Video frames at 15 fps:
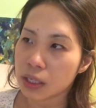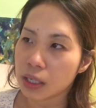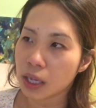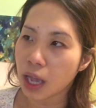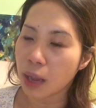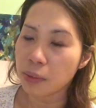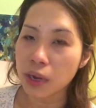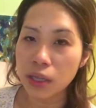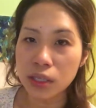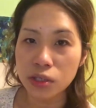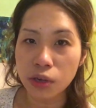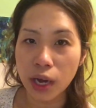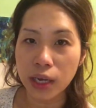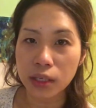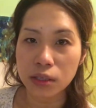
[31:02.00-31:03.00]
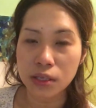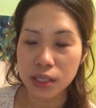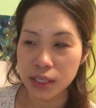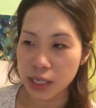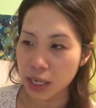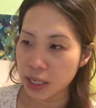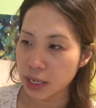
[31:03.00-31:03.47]
I'm not trying to
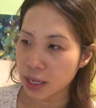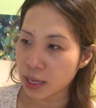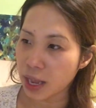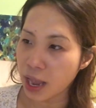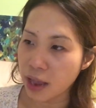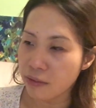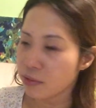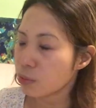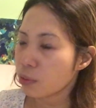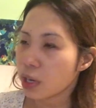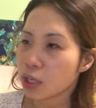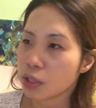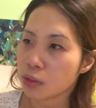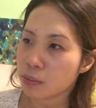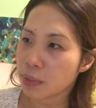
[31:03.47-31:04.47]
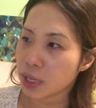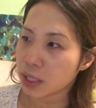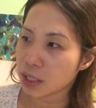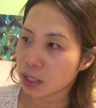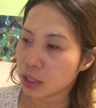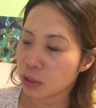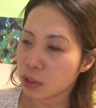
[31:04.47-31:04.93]
say that everyone you meet,
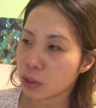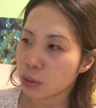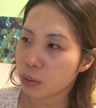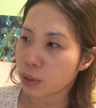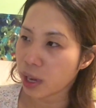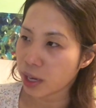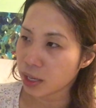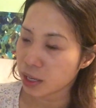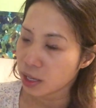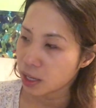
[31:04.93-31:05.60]
you go and,